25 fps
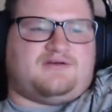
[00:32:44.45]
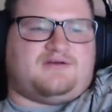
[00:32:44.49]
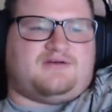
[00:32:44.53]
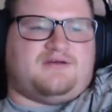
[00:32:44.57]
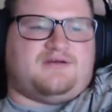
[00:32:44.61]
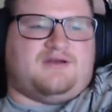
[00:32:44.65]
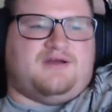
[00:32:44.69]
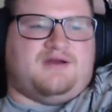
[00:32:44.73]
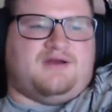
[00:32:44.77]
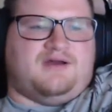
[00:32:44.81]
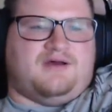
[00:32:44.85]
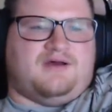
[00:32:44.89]

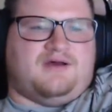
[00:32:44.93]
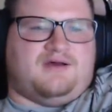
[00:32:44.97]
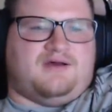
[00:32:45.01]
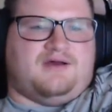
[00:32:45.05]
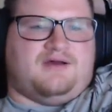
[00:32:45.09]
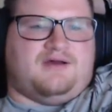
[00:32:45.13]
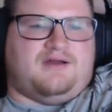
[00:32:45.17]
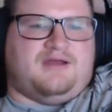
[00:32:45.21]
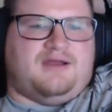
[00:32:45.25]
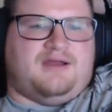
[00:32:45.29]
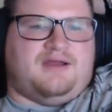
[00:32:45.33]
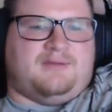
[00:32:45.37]

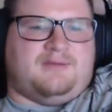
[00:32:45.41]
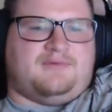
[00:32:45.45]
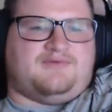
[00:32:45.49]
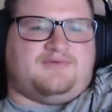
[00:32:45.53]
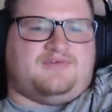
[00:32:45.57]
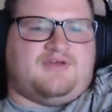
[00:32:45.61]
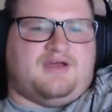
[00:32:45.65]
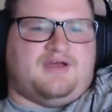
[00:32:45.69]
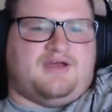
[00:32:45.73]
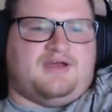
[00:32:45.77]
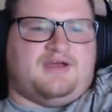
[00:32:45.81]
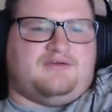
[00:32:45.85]

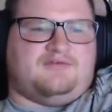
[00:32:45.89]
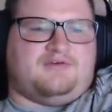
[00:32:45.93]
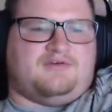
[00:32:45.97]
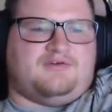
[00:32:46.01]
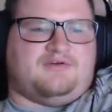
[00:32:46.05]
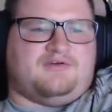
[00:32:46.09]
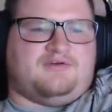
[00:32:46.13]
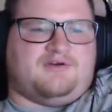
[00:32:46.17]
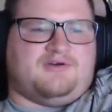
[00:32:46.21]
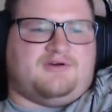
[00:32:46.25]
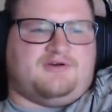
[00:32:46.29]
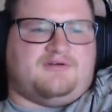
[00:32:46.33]
Amazon
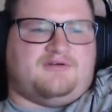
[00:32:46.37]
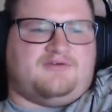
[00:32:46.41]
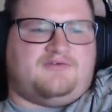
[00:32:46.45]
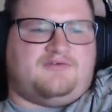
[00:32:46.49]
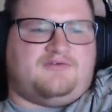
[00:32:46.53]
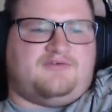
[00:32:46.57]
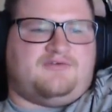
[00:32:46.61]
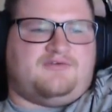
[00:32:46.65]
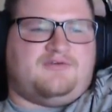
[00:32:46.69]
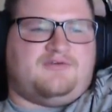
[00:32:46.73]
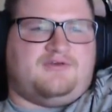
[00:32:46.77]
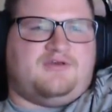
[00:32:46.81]

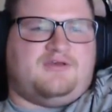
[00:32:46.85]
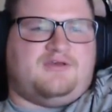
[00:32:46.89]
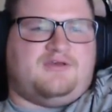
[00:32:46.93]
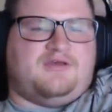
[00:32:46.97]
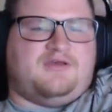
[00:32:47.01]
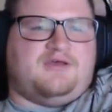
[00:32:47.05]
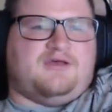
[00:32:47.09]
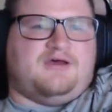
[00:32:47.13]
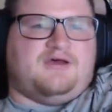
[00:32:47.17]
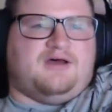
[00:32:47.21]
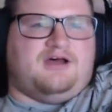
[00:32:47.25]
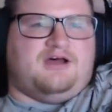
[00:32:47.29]
returns
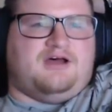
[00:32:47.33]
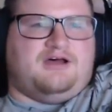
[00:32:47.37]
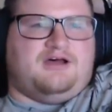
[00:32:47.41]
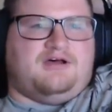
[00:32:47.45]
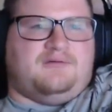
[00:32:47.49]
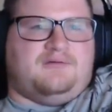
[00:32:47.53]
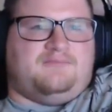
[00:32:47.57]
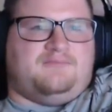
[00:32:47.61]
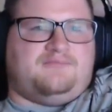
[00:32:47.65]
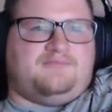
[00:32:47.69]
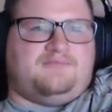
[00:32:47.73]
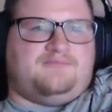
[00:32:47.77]

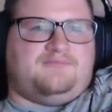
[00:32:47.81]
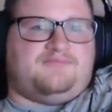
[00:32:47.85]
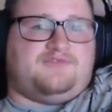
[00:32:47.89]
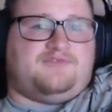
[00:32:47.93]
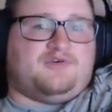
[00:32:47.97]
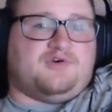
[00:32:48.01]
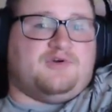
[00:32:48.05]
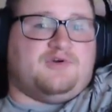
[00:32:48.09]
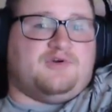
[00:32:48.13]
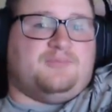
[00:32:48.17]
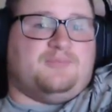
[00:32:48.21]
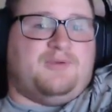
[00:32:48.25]
to
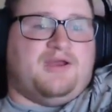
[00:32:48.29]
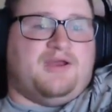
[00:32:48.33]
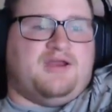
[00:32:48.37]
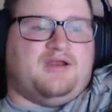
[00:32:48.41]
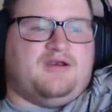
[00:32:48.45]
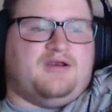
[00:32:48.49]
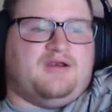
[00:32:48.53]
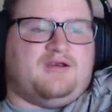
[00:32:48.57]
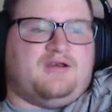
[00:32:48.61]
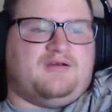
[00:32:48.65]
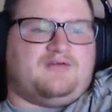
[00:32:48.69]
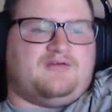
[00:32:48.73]

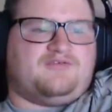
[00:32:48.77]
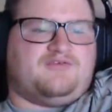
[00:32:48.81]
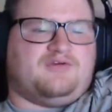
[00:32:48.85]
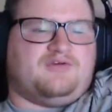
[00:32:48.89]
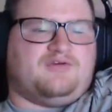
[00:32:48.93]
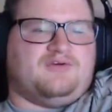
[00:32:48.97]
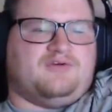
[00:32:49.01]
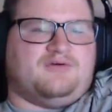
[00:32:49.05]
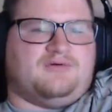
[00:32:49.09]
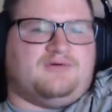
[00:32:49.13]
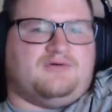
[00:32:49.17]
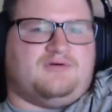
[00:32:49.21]
repair,
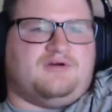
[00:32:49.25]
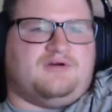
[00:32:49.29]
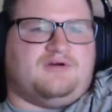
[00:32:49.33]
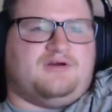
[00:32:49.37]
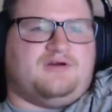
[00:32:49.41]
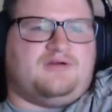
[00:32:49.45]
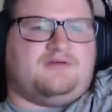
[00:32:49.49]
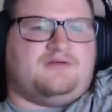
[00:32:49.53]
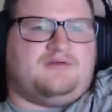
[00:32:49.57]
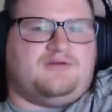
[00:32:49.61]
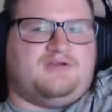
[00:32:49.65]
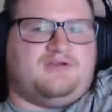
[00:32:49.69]
so
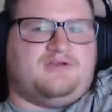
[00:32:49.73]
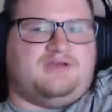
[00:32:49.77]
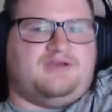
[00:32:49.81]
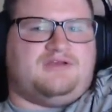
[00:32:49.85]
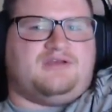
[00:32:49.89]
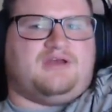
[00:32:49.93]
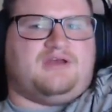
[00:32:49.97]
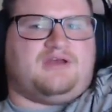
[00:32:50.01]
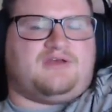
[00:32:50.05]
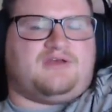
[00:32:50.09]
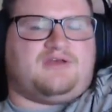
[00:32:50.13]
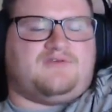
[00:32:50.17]

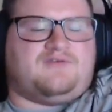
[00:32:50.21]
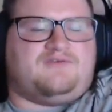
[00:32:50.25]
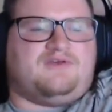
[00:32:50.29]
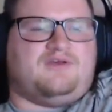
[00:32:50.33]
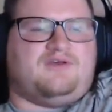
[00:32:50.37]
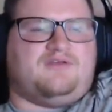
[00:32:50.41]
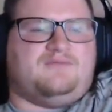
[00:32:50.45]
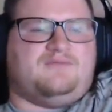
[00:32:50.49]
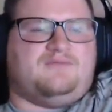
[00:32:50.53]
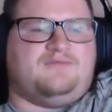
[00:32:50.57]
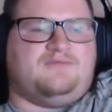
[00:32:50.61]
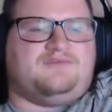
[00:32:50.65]
Geetech could sell
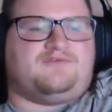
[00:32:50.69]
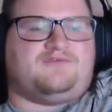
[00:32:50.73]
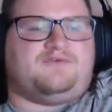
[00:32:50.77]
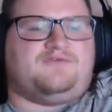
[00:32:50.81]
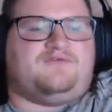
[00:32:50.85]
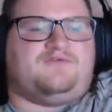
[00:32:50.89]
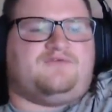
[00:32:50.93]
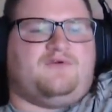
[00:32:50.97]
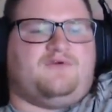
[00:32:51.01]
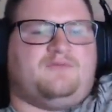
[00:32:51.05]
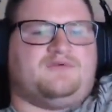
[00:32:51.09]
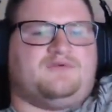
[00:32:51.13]
them as
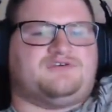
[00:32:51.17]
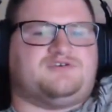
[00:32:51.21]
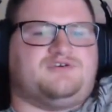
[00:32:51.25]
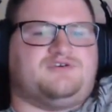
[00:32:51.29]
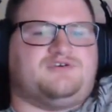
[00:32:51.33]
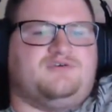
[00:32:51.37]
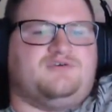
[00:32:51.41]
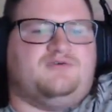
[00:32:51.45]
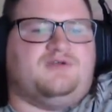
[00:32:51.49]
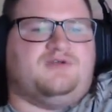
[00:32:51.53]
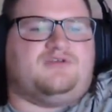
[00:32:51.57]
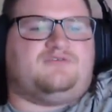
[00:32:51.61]
refurbished
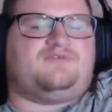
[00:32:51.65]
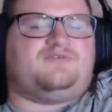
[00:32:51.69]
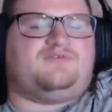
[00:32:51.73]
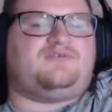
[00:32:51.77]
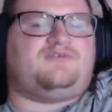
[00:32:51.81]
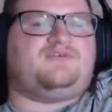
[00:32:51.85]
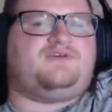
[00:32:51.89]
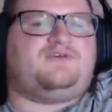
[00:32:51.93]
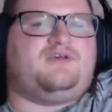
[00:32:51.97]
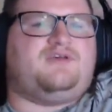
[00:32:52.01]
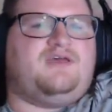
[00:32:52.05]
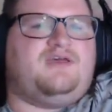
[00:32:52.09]
units.
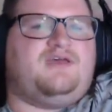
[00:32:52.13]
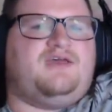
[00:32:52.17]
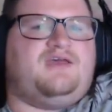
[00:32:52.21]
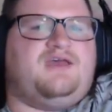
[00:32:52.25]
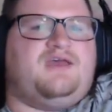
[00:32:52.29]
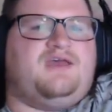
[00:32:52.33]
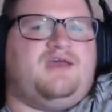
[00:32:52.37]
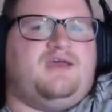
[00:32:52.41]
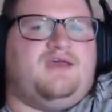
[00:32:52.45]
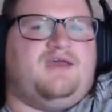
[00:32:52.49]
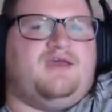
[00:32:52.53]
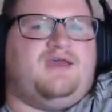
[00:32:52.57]

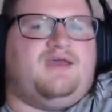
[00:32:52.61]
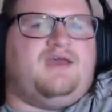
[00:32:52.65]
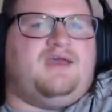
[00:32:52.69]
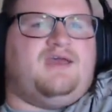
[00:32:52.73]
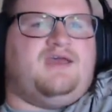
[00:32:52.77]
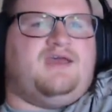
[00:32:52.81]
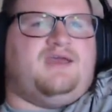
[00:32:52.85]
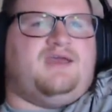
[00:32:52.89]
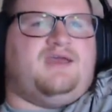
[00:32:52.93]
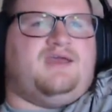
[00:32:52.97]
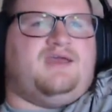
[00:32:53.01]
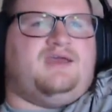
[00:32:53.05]

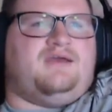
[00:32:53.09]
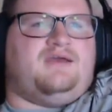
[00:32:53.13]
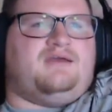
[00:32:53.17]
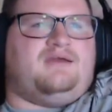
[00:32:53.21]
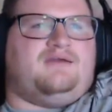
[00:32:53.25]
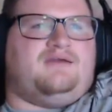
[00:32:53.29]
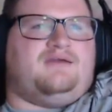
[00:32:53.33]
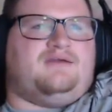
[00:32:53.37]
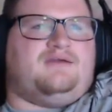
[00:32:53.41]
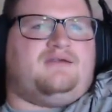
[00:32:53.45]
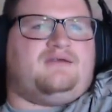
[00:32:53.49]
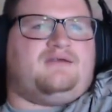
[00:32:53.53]

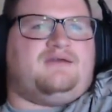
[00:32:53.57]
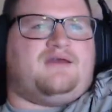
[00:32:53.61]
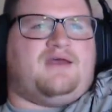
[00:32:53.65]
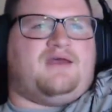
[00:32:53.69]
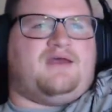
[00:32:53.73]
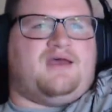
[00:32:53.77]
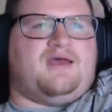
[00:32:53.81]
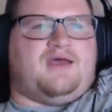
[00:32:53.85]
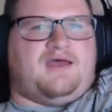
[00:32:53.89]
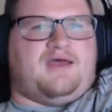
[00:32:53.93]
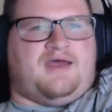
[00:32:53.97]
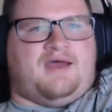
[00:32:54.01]
And
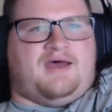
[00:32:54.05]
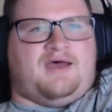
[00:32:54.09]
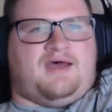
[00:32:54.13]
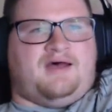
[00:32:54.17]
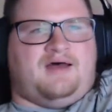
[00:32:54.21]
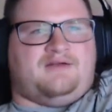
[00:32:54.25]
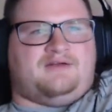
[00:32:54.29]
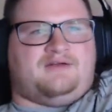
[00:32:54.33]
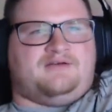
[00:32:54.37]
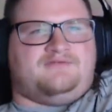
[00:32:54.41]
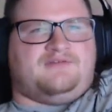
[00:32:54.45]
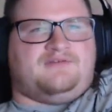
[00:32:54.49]

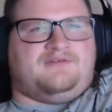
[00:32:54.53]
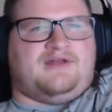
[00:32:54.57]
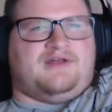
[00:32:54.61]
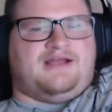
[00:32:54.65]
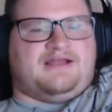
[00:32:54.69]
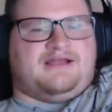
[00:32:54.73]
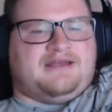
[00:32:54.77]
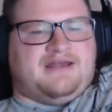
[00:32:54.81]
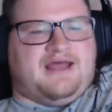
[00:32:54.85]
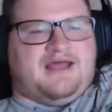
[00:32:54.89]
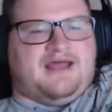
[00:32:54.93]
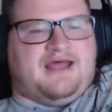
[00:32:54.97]
out of like
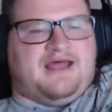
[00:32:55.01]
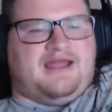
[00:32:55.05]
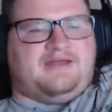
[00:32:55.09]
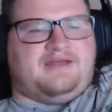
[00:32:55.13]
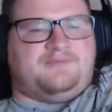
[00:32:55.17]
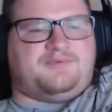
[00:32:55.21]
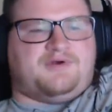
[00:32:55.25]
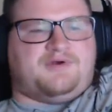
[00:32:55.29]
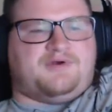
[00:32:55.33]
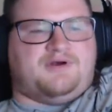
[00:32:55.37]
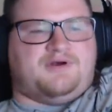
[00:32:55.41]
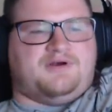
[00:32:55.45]
9
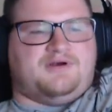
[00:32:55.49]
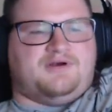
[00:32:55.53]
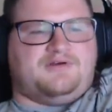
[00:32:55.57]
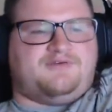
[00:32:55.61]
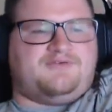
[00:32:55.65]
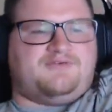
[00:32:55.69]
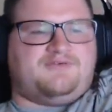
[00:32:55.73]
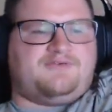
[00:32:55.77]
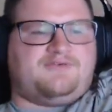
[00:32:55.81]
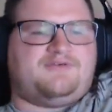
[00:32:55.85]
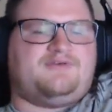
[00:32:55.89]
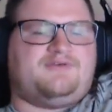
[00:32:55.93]

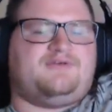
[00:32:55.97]
printers,